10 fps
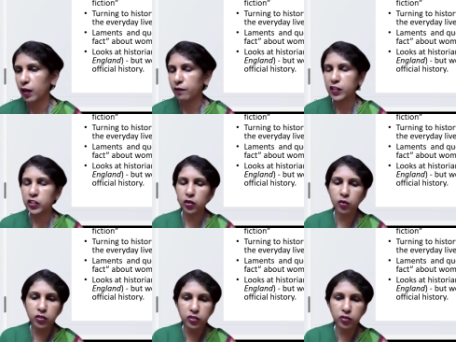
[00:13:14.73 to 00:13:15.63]
And when she
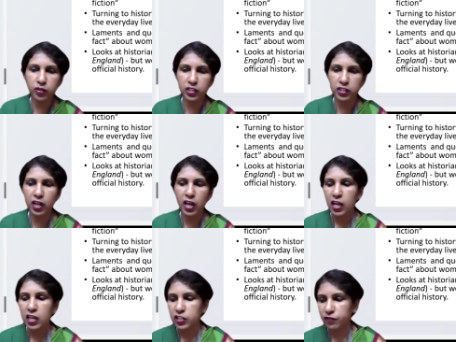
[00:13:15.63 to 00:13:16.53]
looks through history,
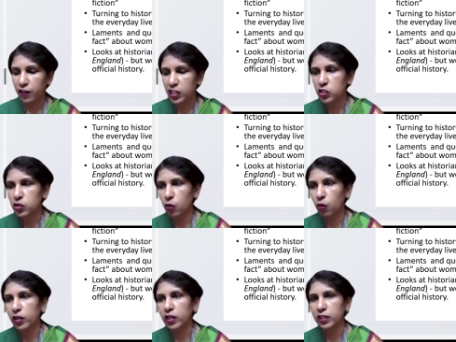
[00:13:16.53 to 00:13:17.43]
she finds
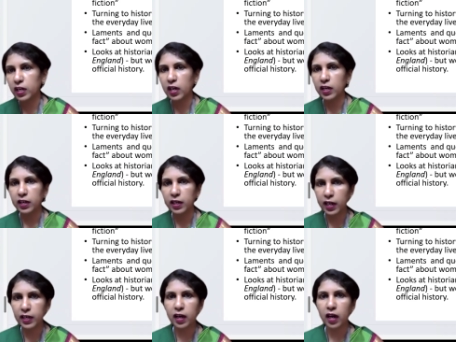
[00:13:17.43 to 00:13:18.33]
so little
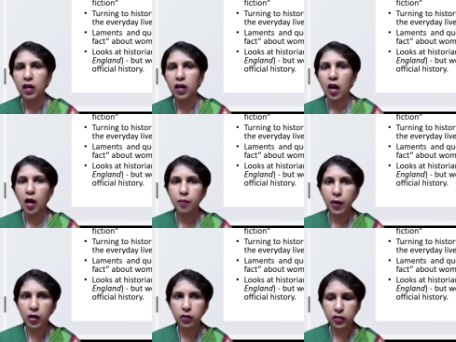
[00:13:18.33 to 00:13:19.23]
data
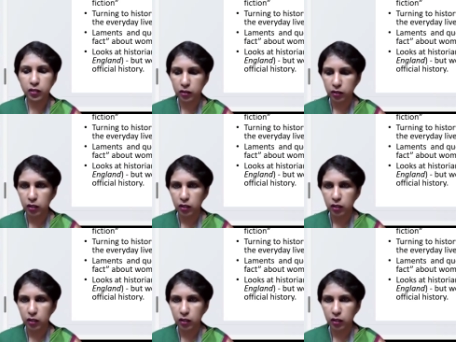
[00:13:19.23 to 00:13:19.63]
about